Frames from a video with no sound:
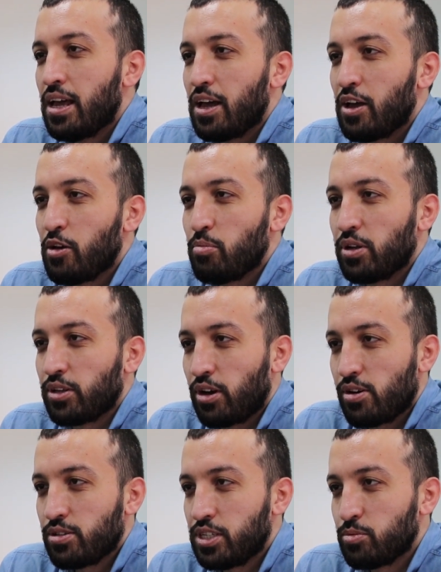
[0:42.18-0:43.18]
But
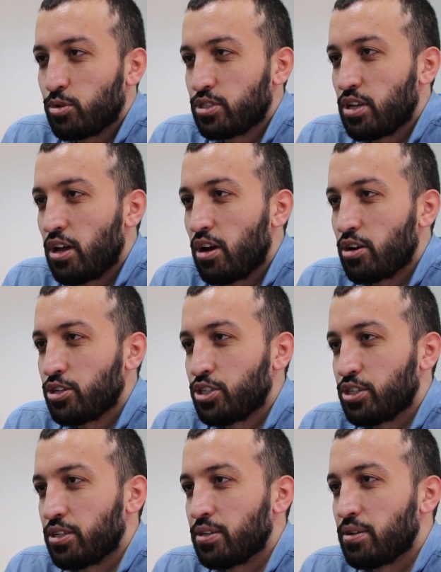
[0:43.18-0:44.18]
quarantine was a harsh
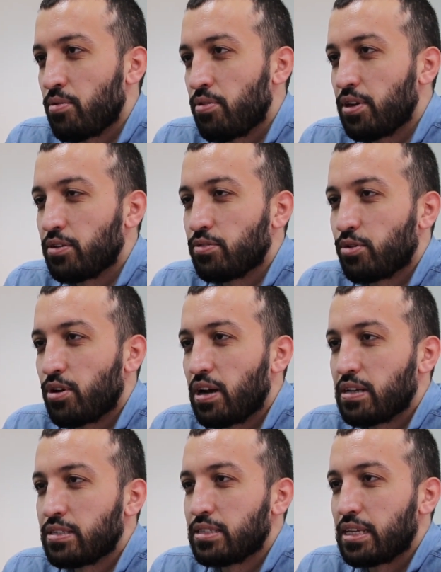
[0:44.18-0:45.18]
thing for
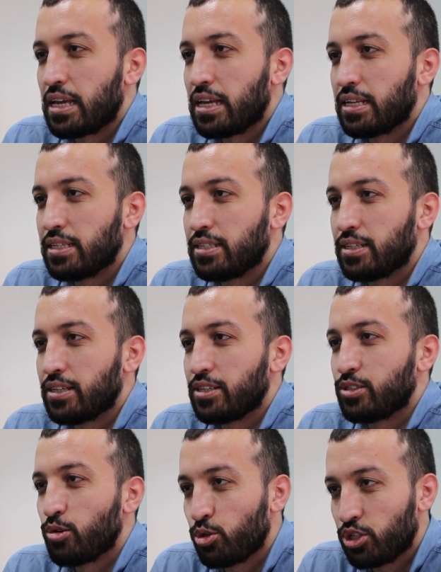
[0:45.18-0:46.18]
us, and
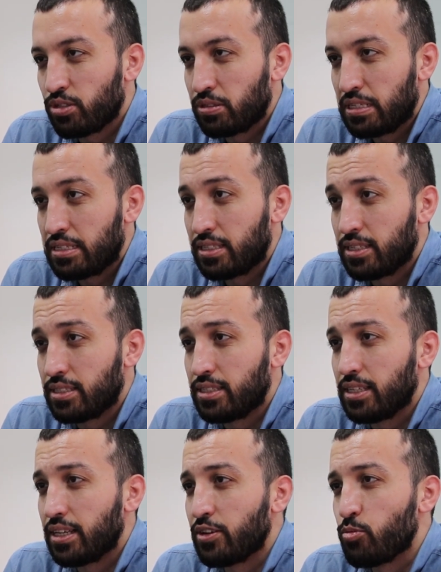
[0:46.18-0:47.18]
social
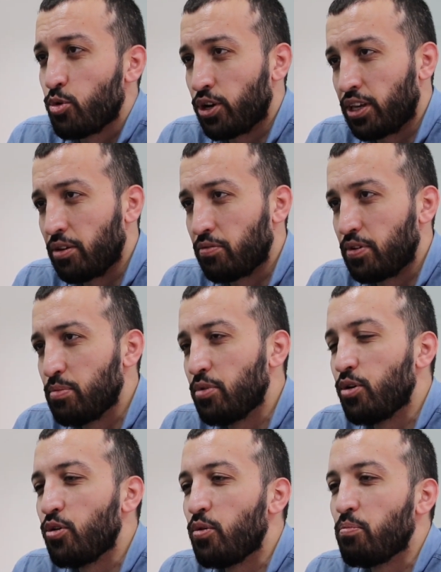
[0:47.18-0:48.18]
distancing, working from
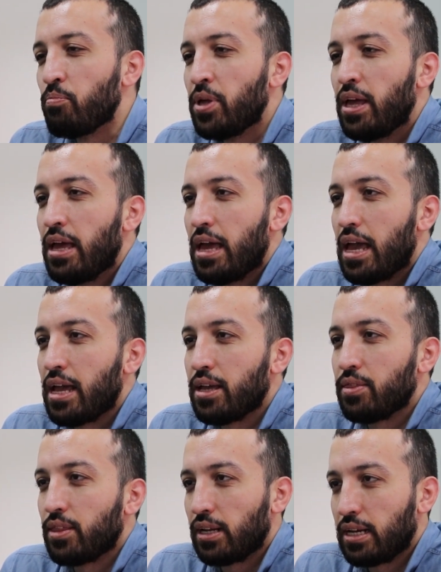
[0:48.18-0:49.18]
home,
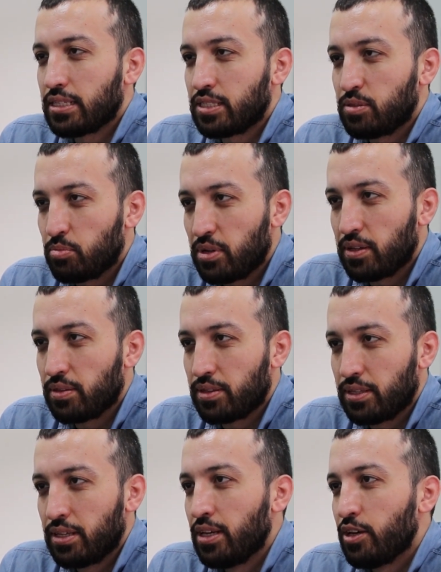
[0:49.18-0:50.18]
and the last month
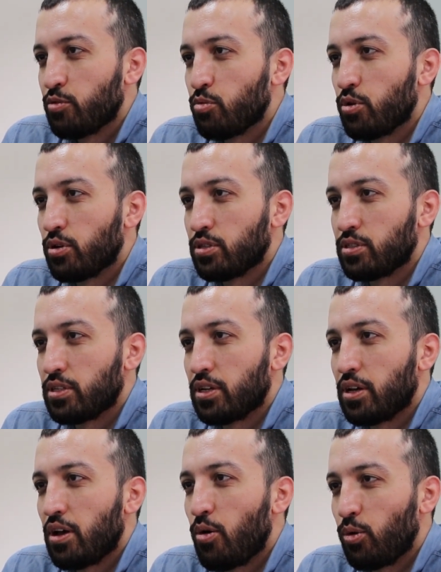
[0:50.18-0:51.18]
was
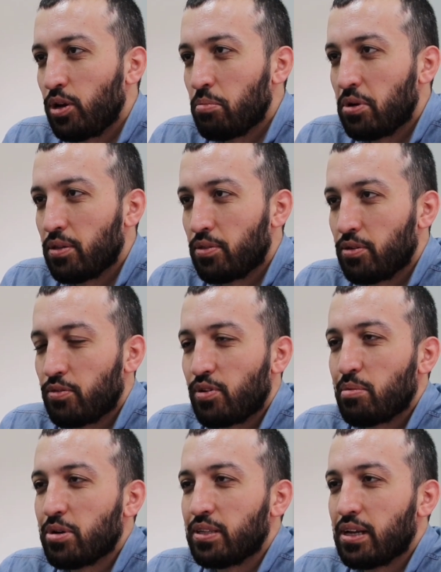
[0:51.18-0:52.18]
a holy month of
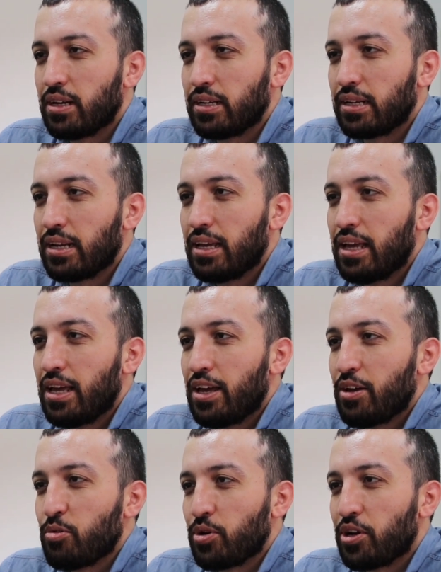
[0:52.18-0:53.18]
Ramadan,
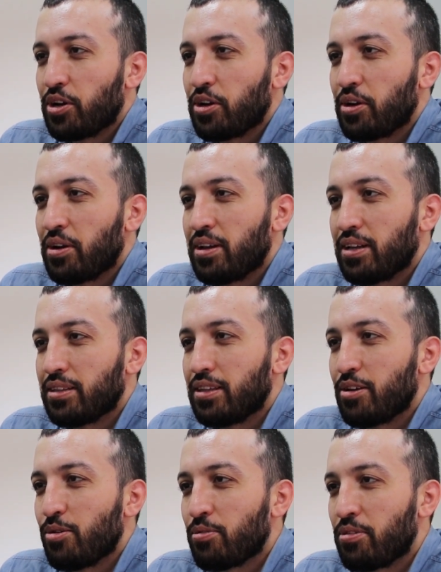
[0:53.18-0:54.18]
where the
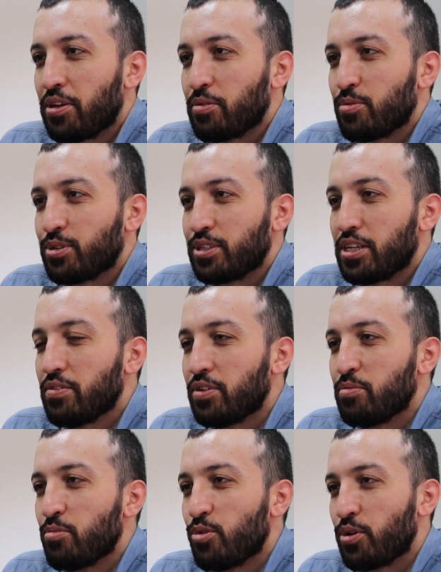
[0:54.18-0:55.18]
whole thing was
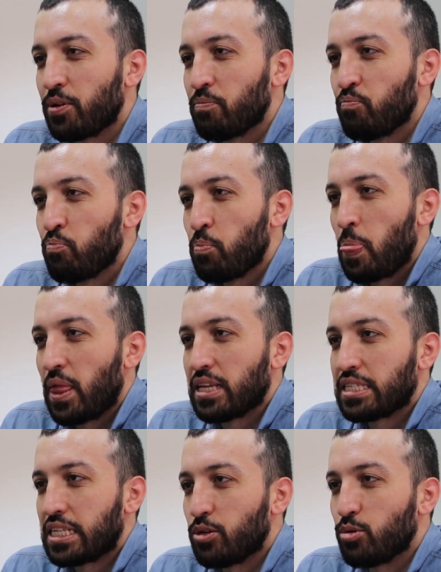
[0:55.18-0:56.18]
even more
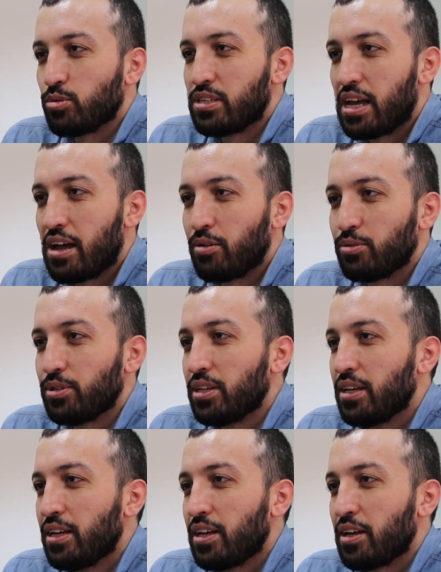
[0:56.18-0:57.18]
slowed down
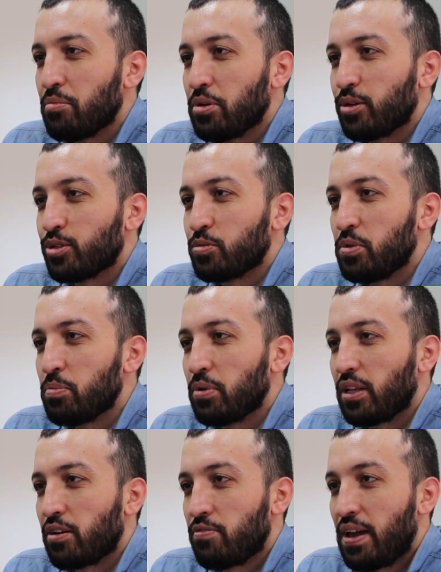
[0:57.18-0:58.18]
because people
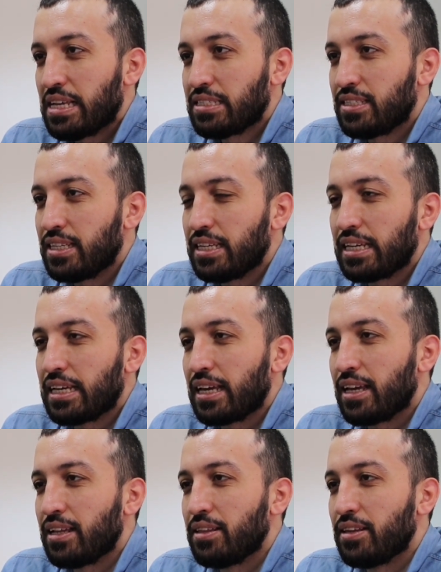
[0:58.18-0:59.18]
are fasting
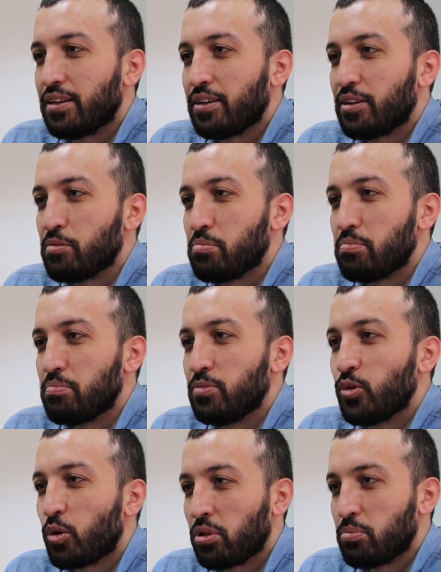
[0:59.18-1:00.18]
and
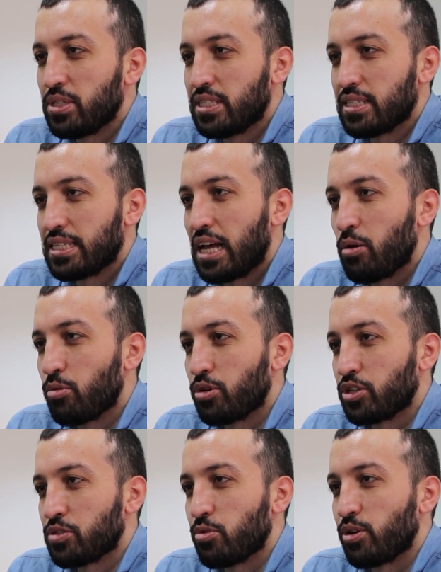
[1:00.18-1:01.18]
normal business
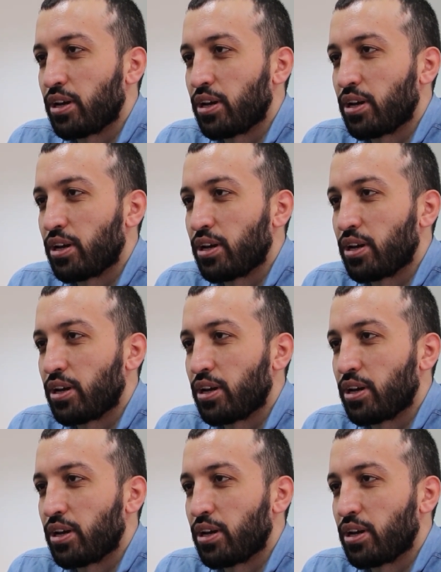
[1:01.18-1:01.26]
hours were